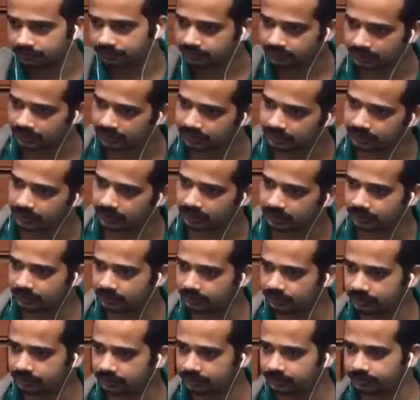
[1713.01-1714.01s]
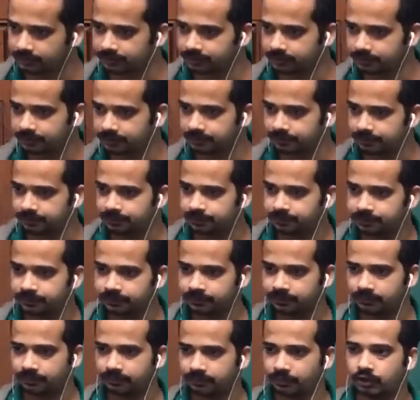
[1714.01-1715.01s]
Can I say like this?
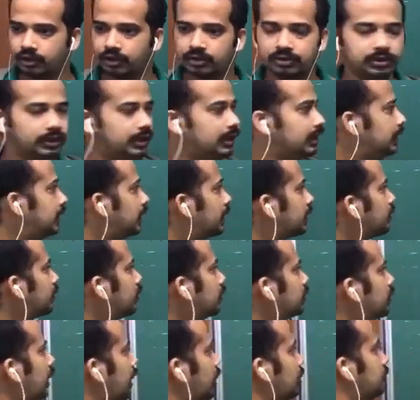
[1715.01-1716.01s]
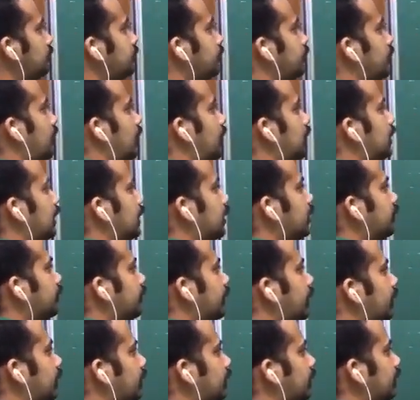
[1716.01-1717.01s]
Because electron can be
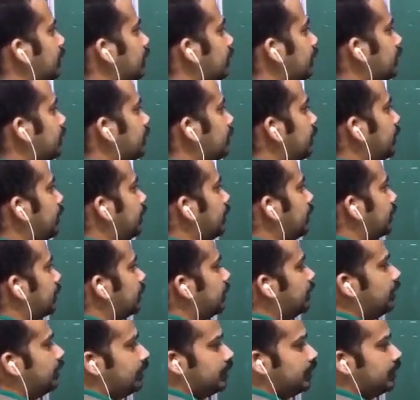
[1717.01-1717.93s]
anywhere here.